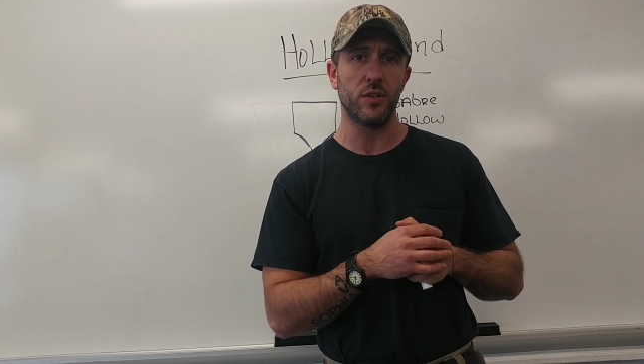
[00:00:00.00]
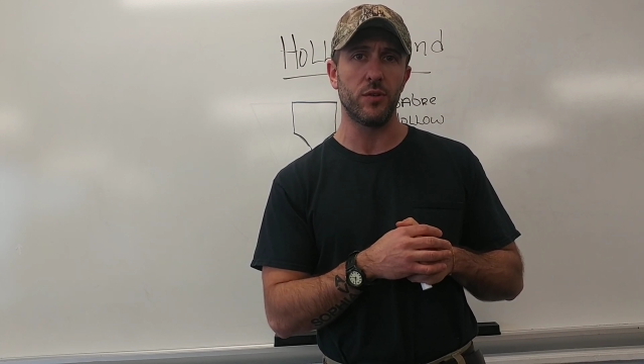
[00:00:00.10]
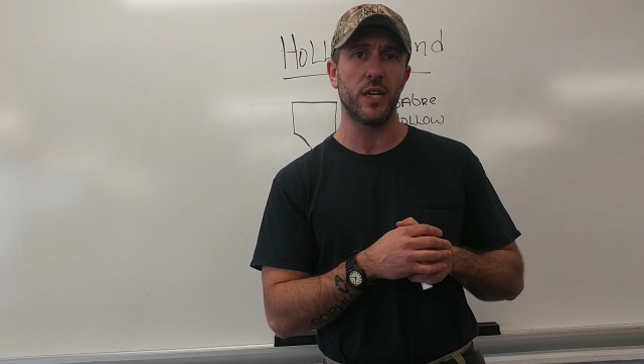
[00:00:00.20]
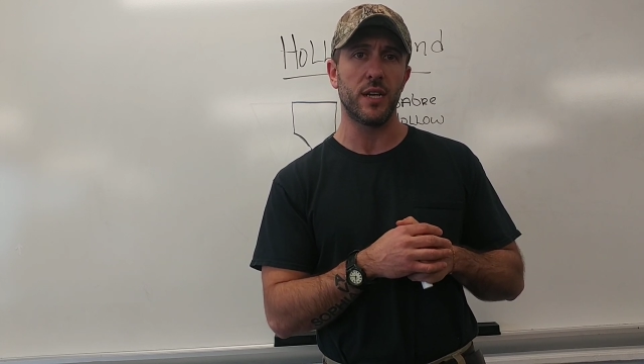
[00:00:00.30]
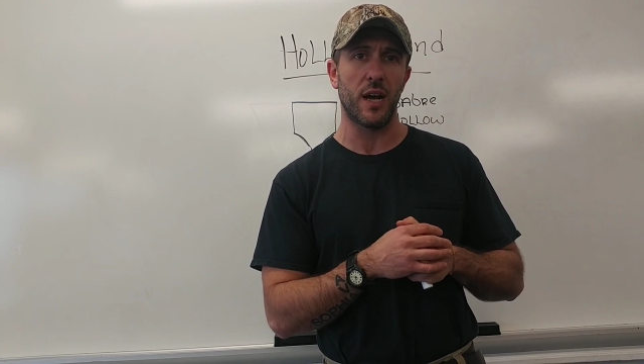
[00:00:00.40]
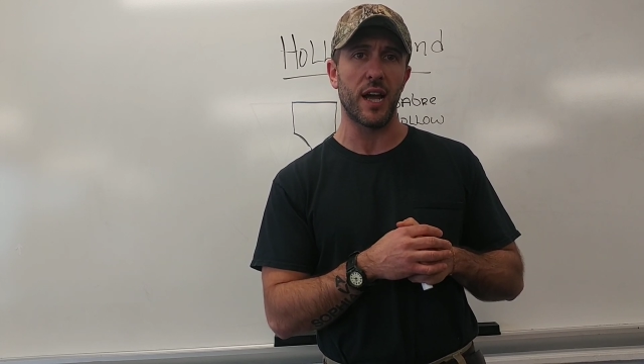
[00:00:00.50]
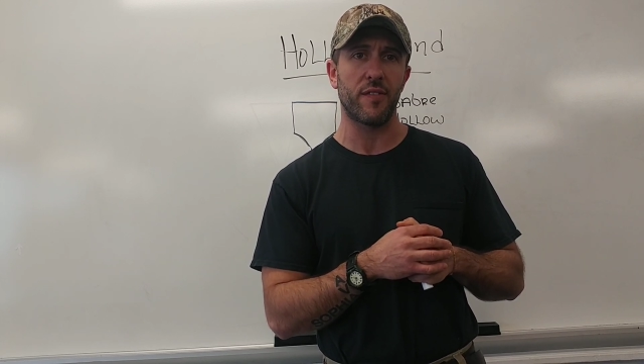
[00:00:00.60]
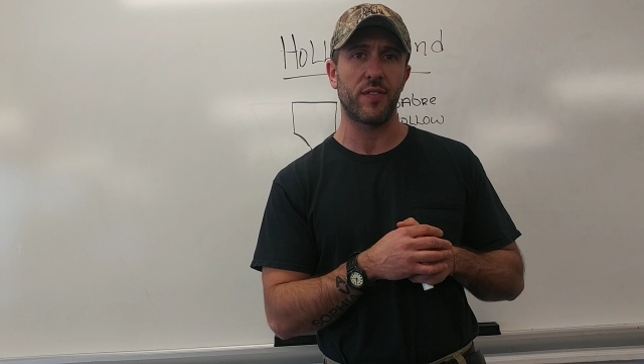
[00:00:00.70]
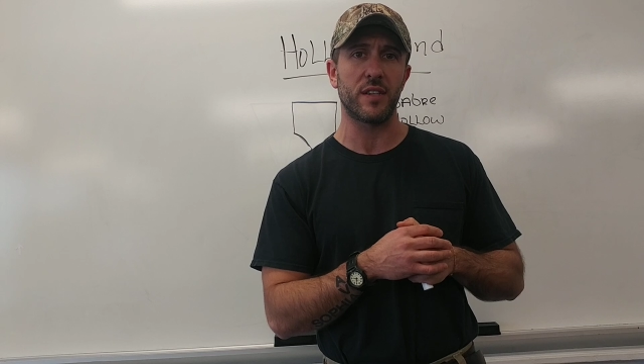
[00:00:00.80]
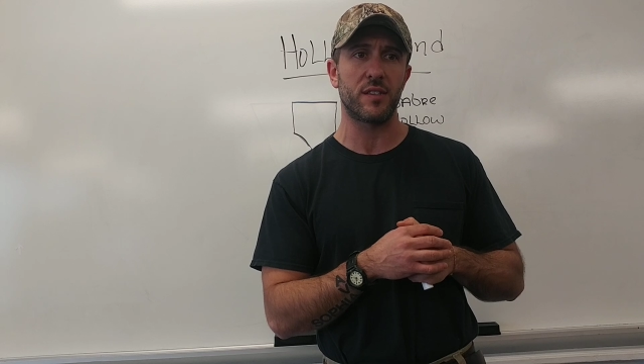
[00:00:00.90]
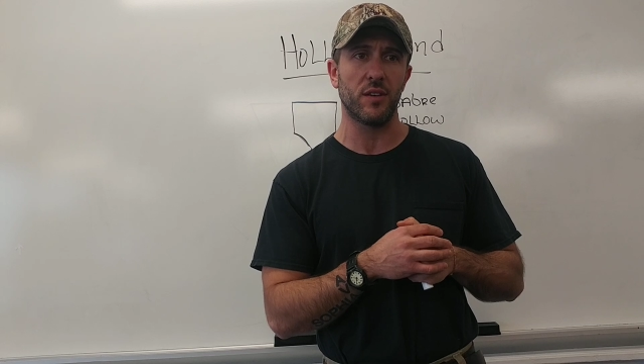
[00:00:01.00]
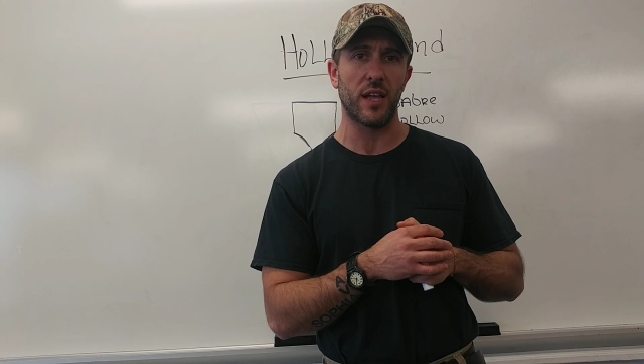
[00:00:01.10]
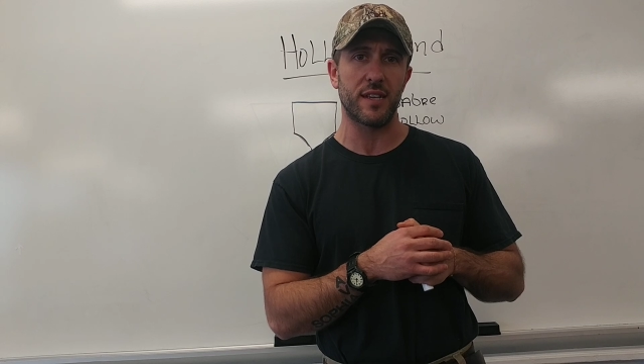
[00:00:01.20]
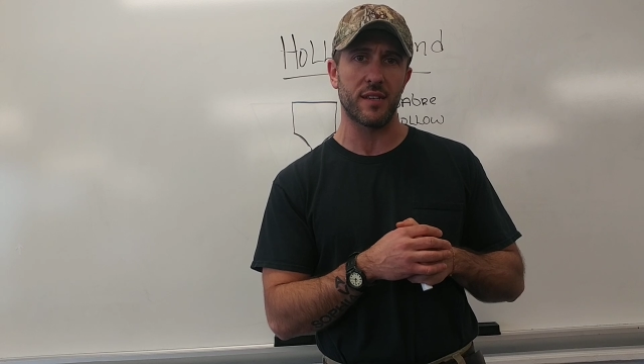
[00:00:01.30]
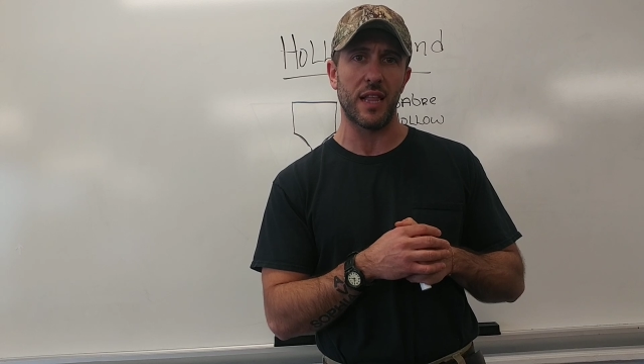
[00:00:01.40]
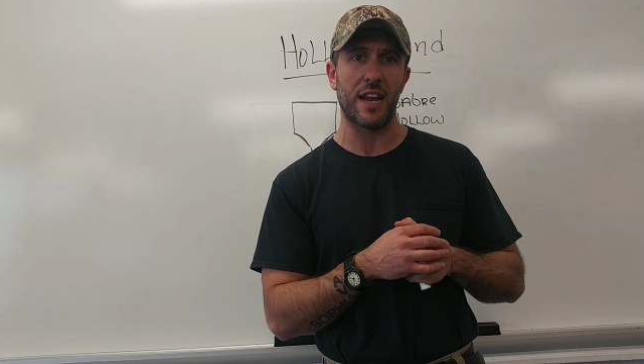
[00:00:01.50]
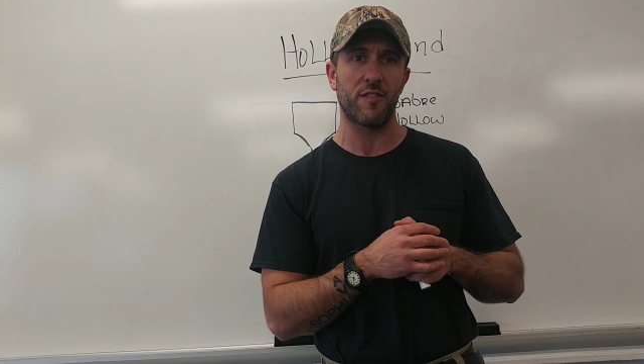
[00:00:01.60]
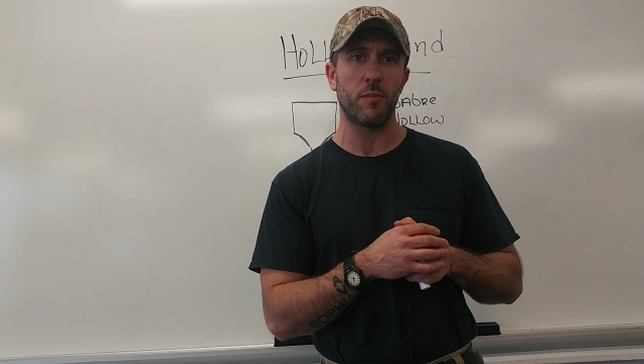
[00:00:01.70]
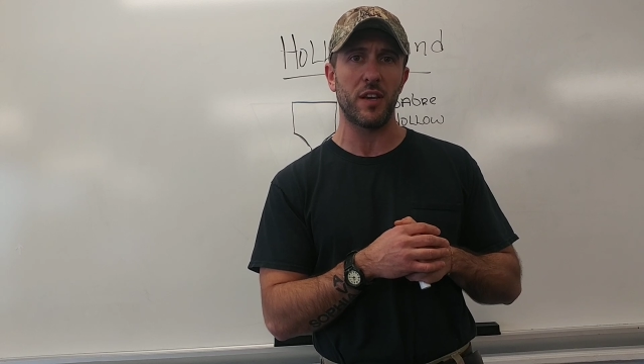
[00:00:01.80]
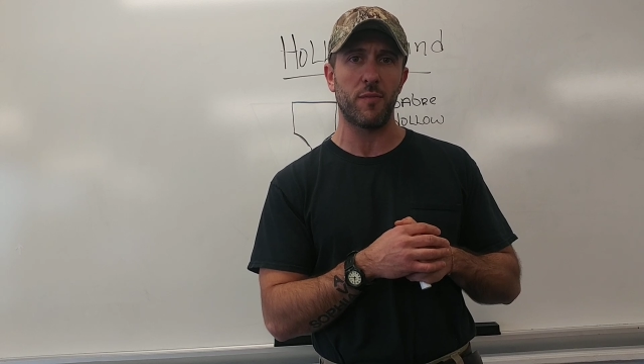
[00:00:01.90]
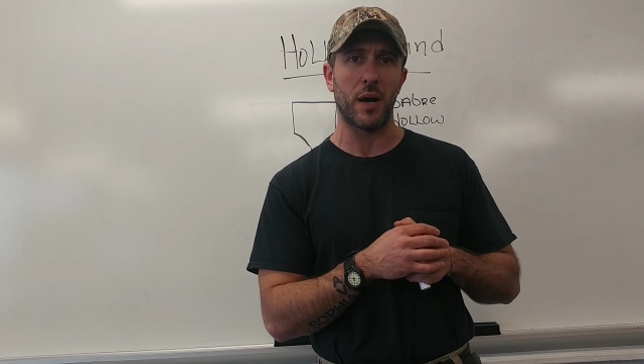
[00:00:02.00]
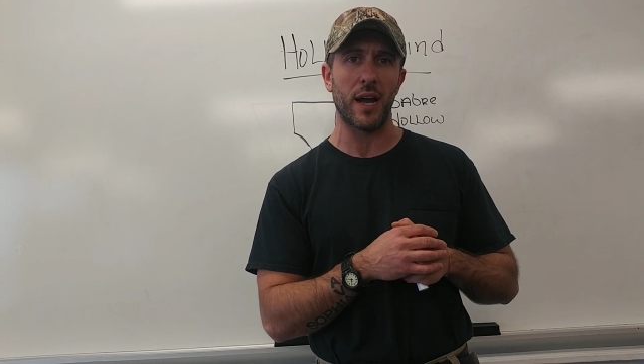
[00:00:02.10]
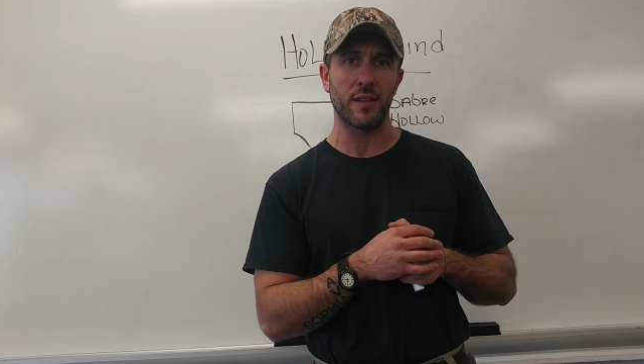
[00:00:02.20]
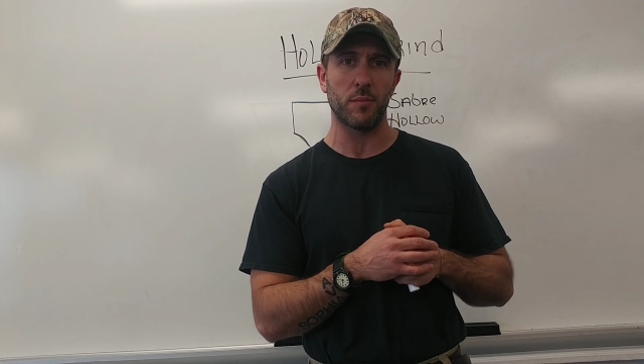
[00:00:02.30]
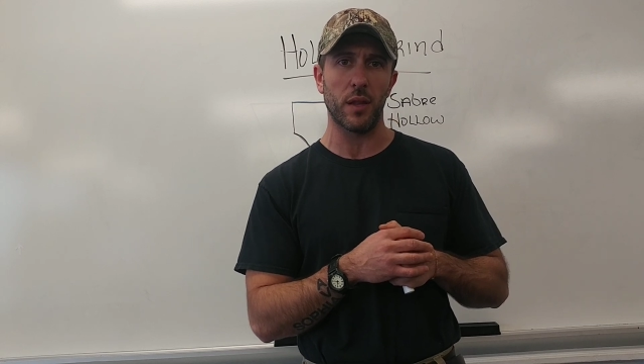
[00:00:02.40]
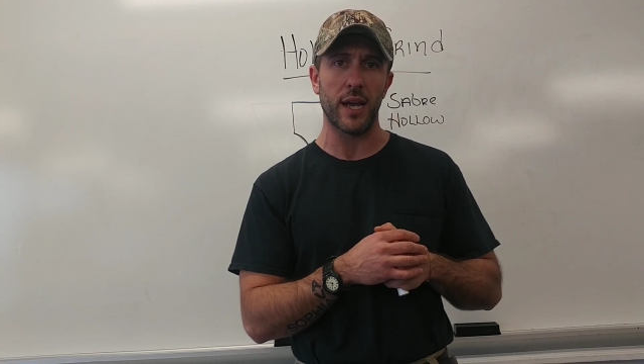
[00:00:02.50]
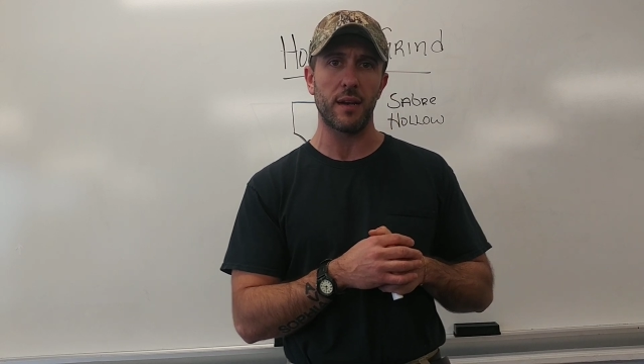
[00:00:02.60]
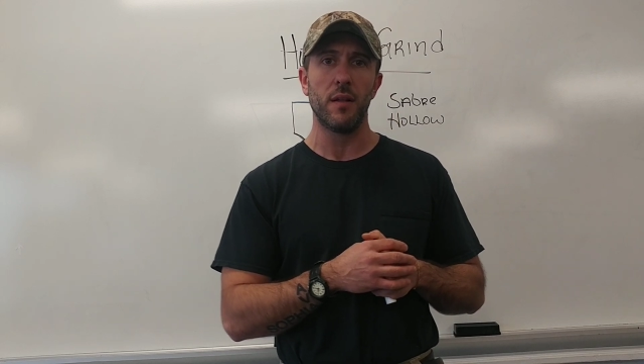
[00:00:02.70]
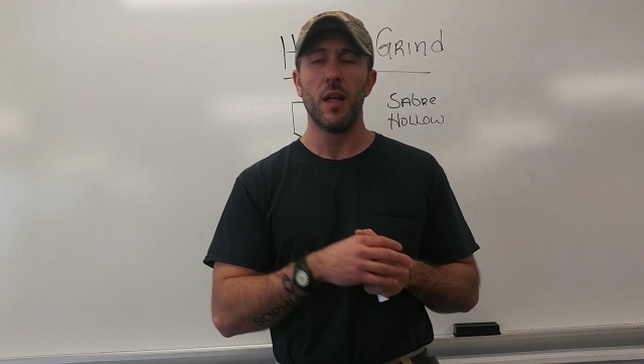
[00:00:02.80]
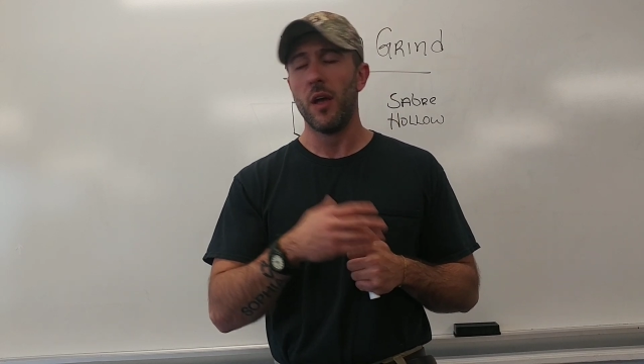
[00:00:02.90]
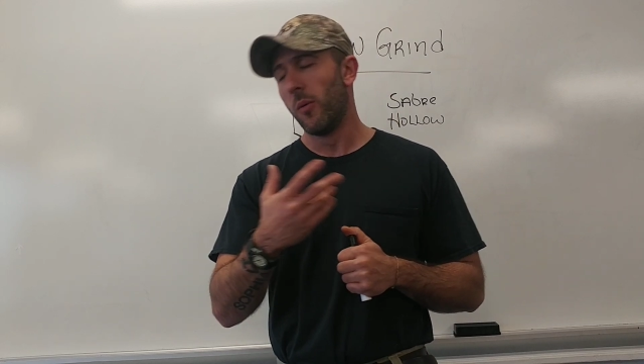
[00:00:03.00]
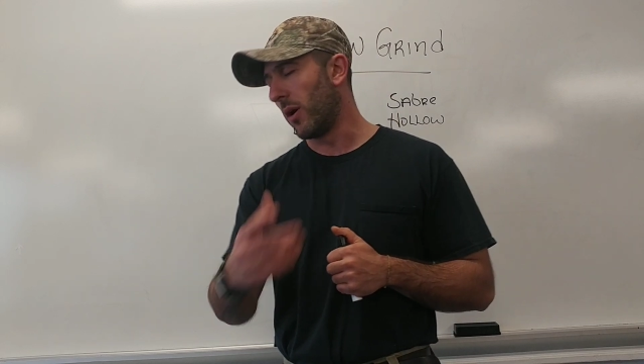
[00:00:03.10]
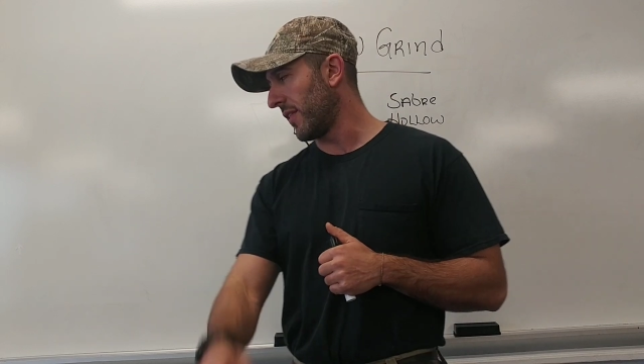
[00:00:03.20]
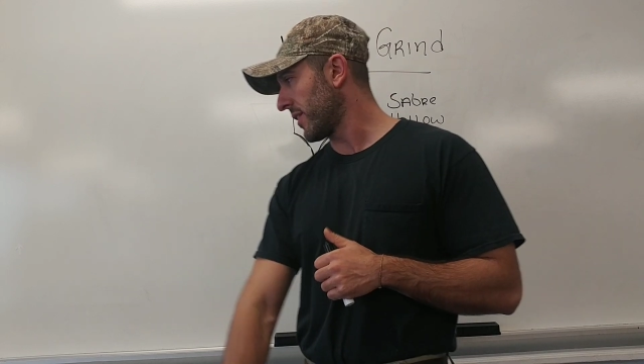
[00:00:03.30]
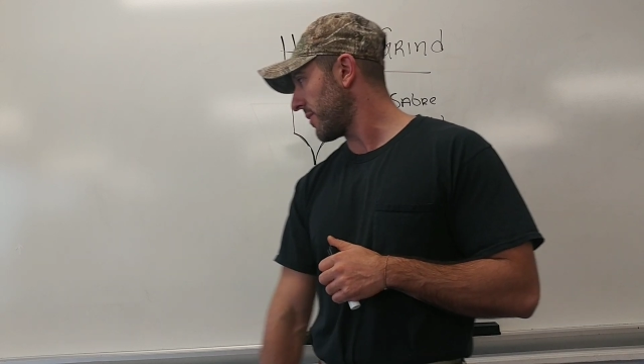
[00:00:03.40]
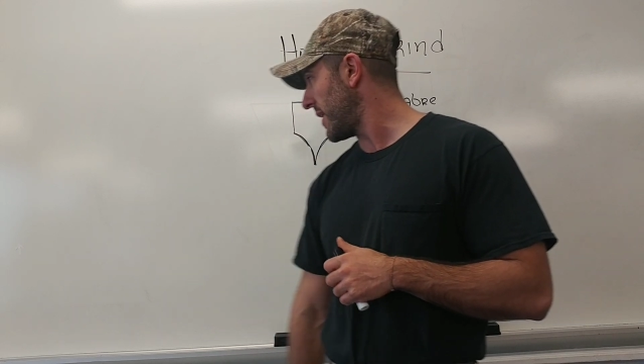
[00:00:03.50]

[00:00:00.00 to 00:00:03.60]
duty knife that still has a lot of beef behind the blade. One of the